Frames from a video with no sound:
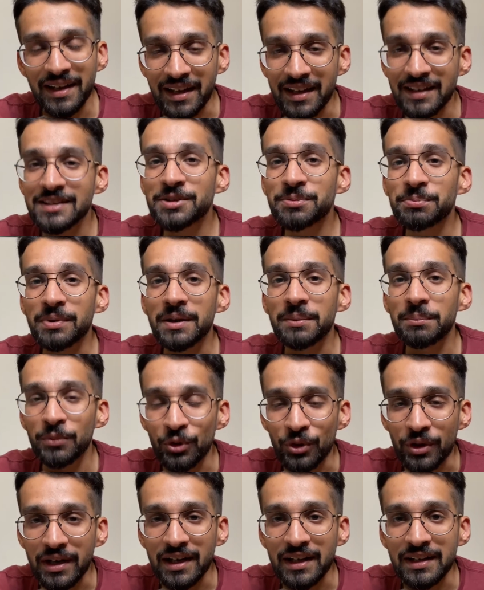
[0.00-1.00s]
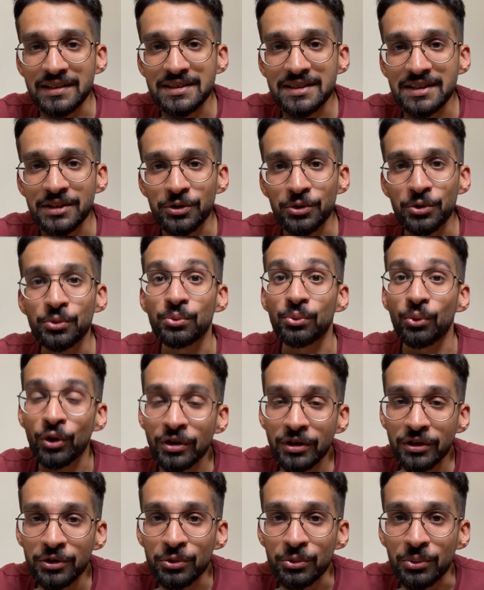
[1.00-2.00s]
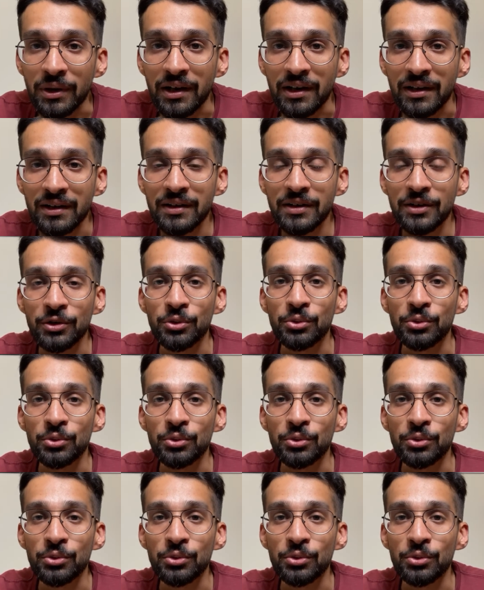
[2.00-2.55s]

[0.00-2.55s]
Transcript: Kids pay more attention to what you are,